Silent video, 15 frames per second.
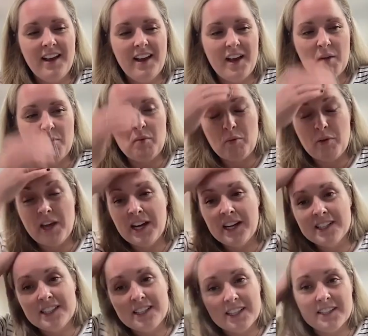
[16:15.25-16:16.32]
but we
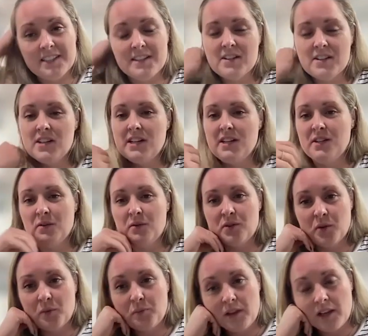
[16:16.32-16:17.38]
had to essentially do
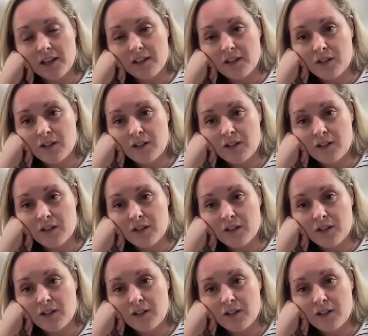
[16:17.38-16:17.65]
something.